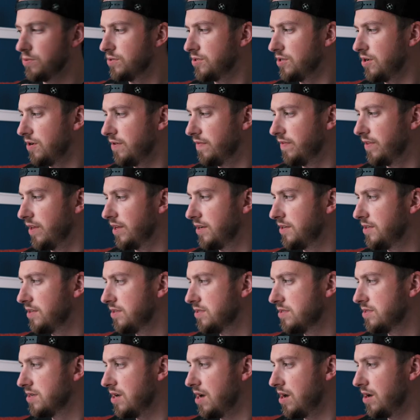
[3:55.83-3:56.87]
Resolve, that
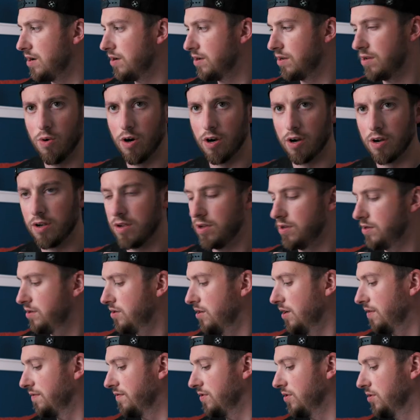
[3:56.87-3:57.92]
does not work.
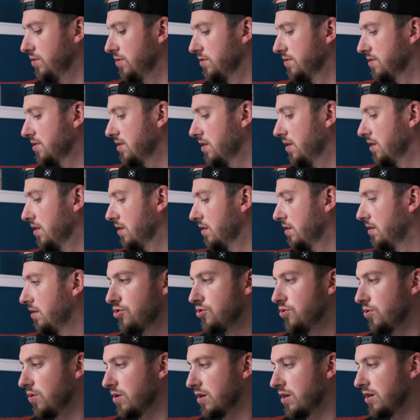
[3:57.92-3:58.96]
You have to use the
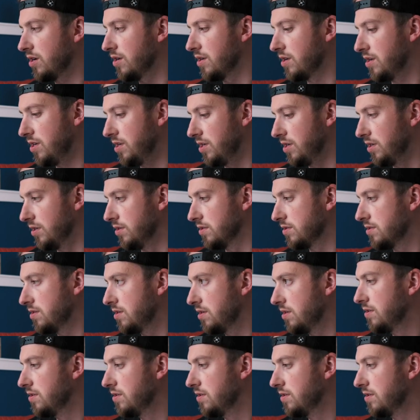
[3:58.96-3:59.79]
shortcut keys.